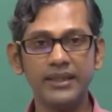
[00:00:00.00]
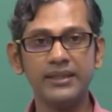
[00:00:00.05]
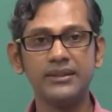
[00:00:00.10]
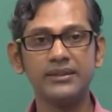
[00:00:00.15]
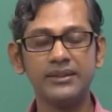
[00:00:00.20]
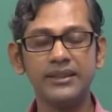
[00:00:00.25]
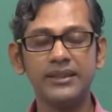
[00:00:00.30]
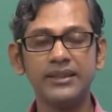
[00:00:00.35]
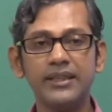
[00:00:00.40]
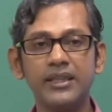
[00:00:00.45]

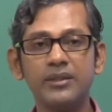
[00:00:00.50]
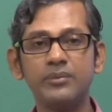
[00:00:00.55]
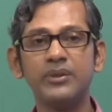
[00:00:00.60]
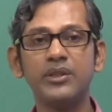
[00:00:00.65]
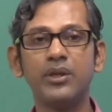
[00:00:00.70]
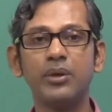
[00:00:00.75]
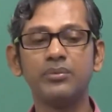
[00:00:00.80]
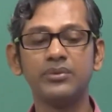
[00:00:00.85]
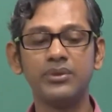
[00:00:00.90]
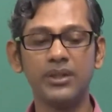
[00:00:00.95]
it has been
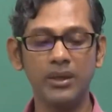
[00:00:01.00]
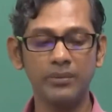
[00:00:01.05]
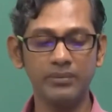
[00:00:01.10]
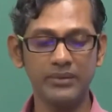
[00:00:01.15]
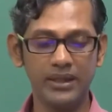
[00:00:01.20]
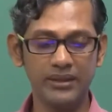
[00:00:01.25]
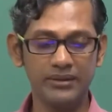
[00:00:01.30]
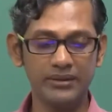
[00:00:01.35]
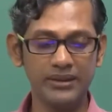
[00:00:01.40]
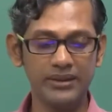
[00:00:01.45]
observed
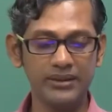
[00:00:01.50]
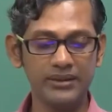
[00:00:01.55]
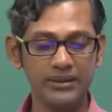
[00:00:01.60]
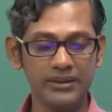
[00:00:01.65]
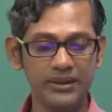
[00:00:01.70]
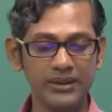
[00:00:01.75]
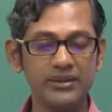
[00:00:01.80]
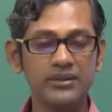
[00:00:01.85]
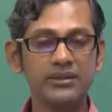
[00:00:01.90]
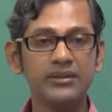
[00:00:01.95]
that
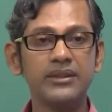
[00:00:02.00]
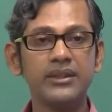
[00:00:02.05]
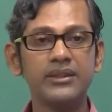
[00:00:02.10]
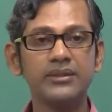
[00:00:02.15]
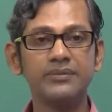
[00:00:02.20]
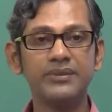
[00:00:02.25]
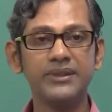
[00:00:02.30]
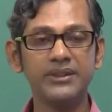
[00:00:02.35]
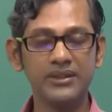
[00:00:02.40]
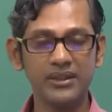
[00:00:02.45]
these
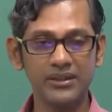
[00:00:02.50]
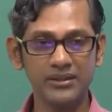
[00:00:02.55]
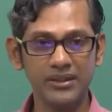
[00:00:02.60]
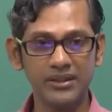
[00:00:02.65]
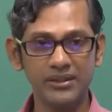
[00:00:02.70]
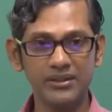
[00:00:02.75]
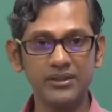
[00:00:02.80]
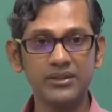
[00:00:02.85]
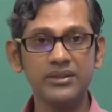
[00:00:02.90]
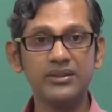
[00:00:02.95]
features
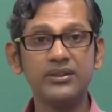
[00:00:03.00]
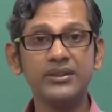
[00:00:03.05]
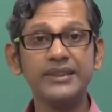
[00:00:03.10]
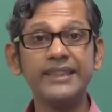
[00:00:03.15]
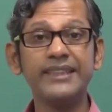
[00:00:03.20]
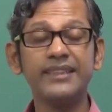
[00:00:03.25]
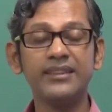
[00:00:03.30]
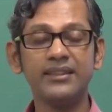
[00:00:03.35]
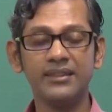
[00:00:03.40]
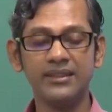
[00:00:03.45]
are
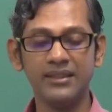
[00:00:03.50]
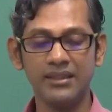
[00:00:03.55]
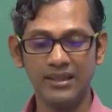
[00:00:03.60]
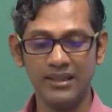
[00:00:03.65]
seen